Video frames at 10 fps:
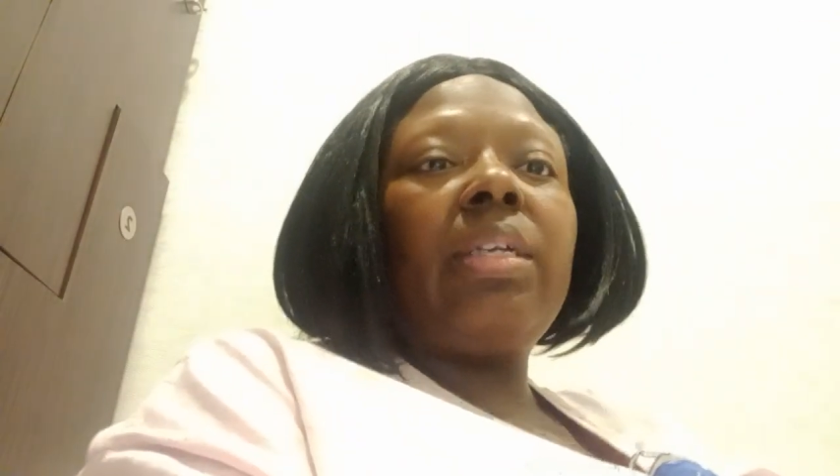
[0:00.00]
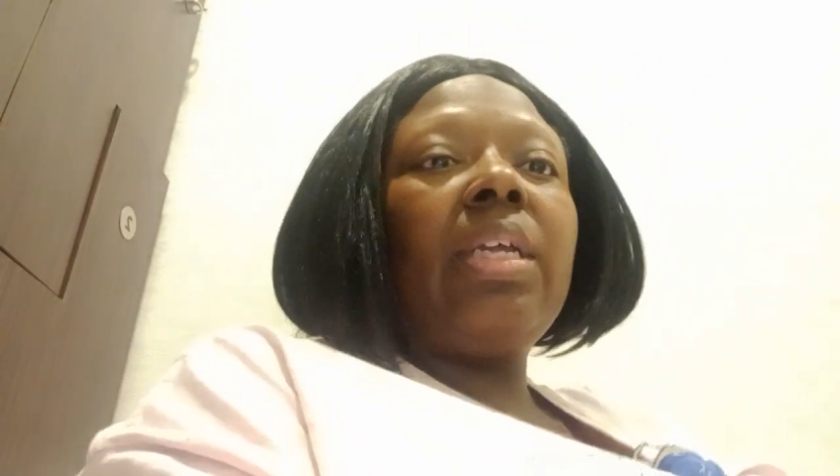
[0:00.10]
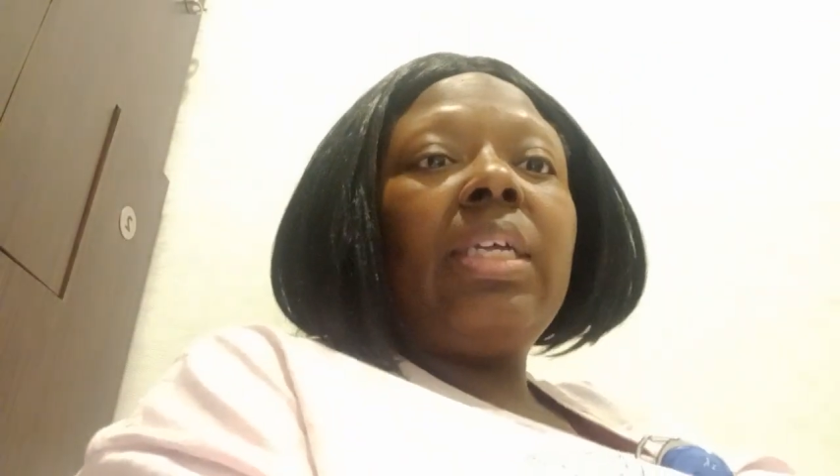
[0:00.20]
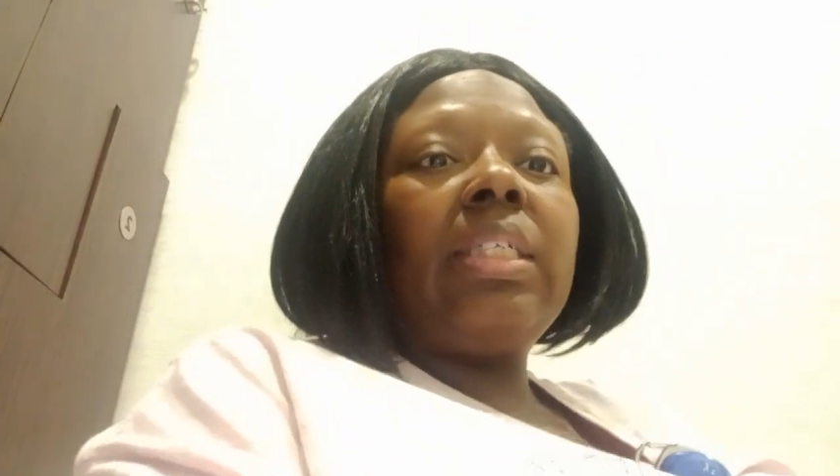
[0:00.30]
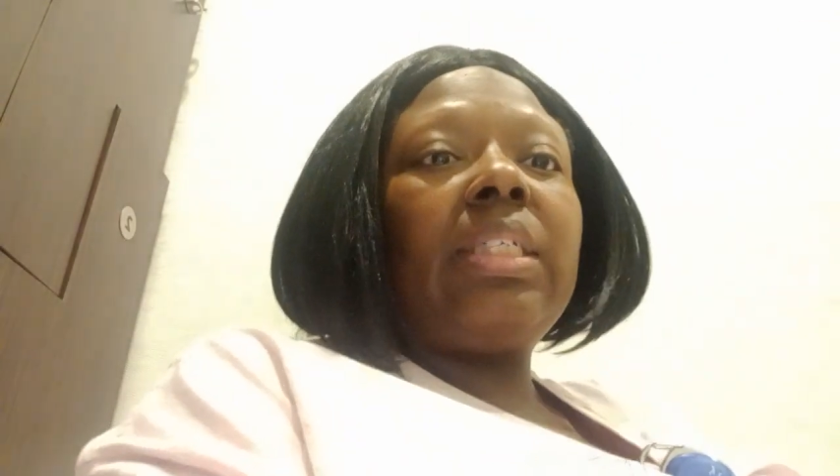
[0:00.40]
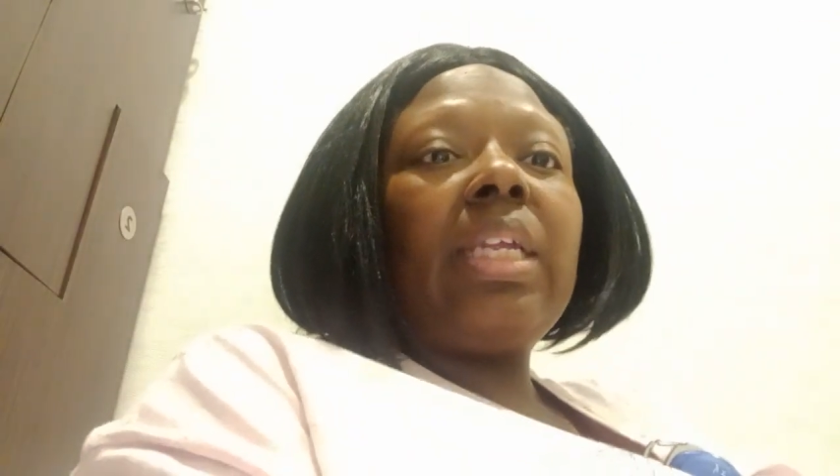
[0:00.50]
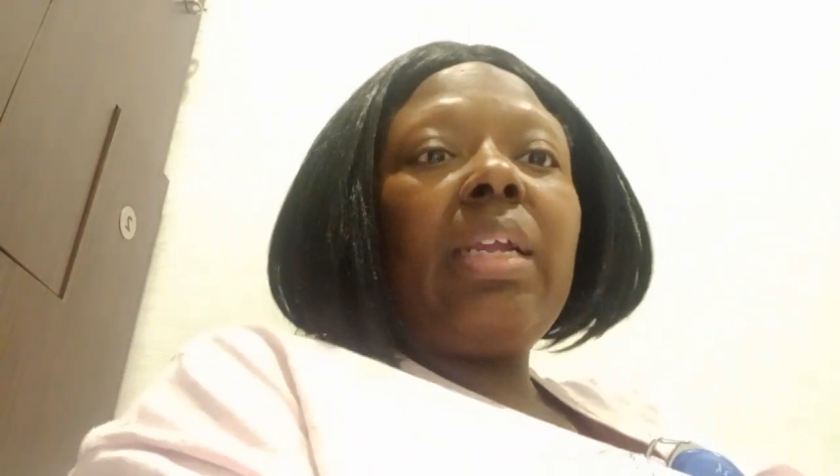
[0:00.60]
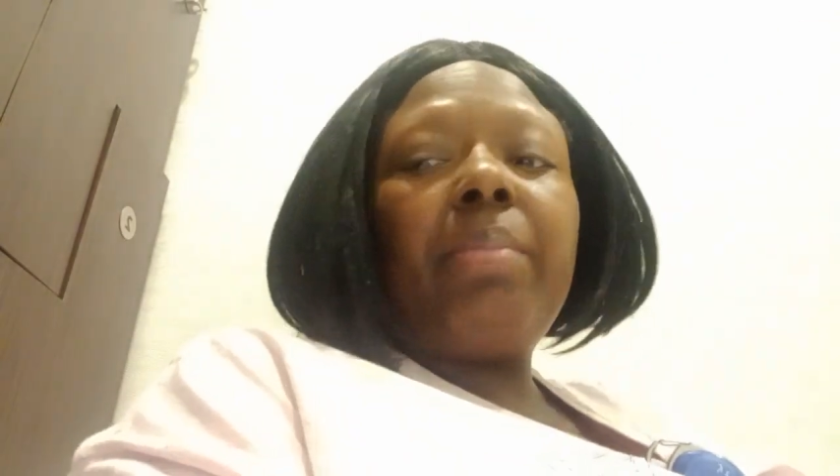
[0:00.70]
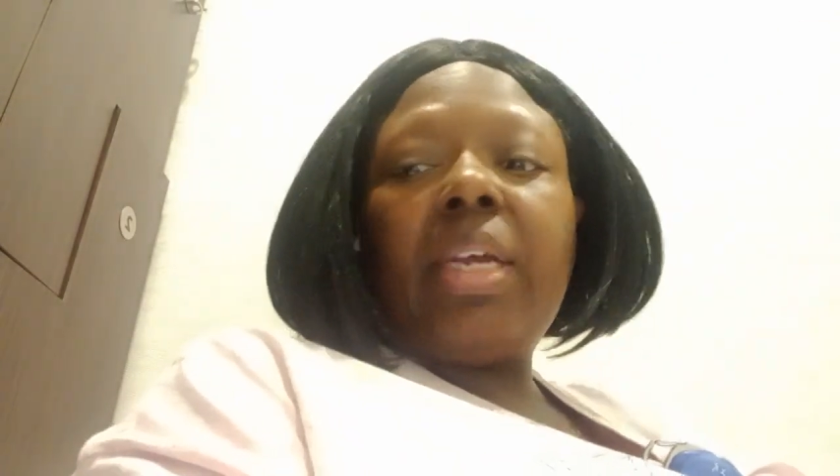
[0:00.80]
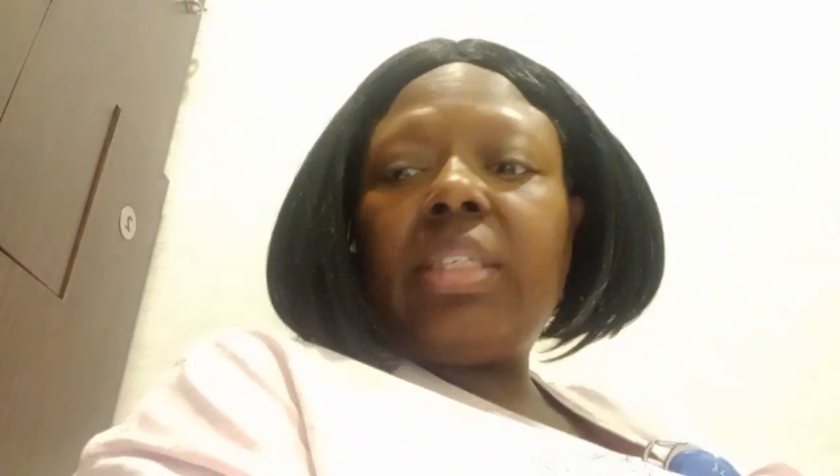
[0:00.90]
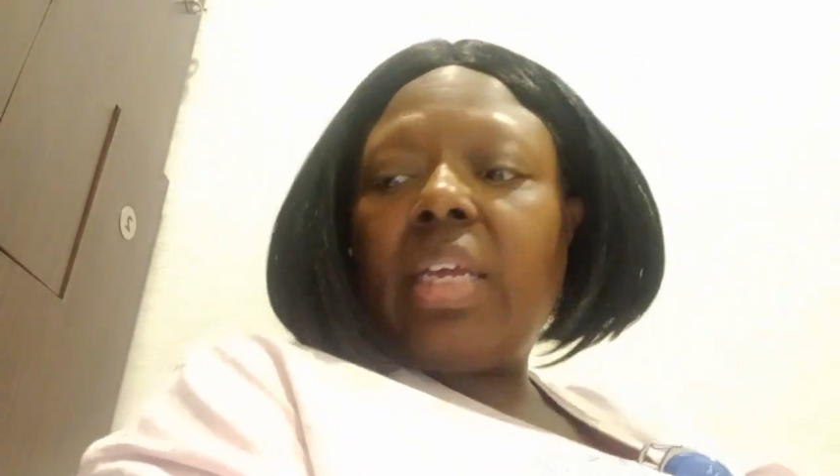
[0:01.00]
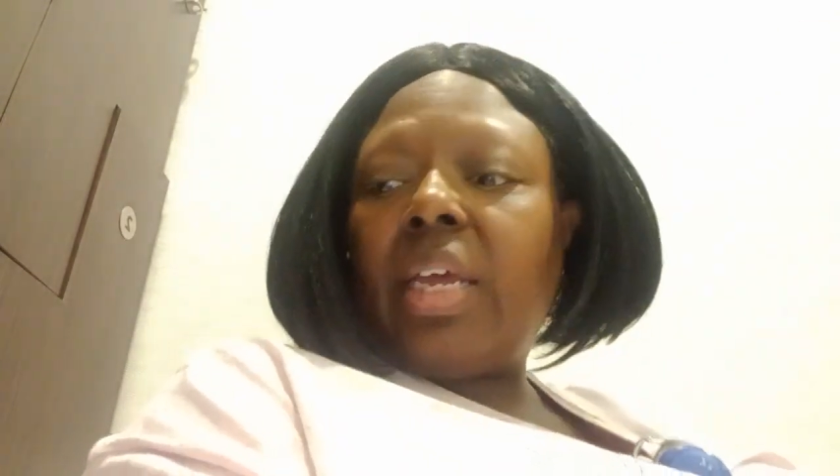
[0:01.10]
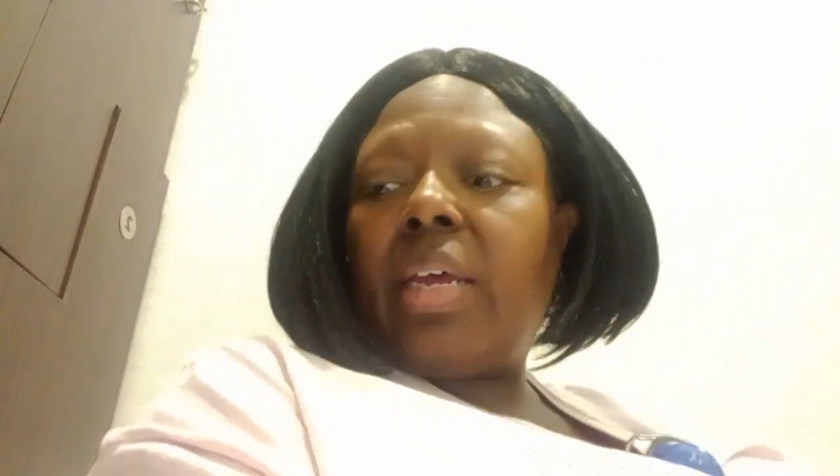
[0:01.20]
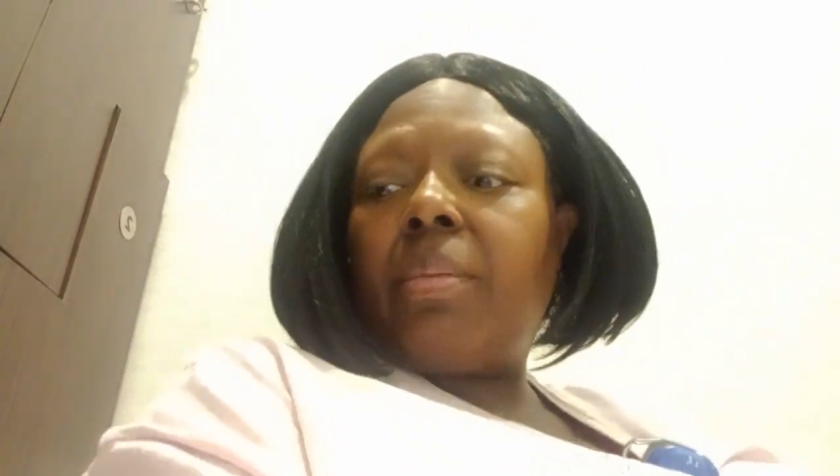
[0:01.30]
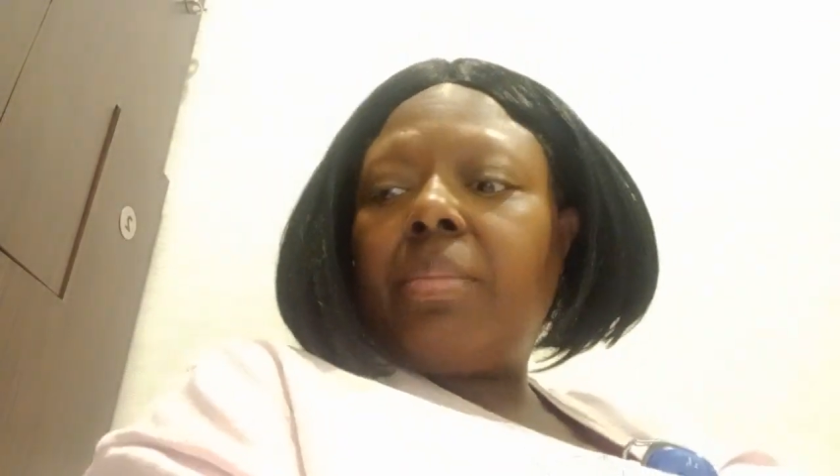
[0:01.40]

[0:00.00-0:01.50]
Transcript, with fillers: same bat time,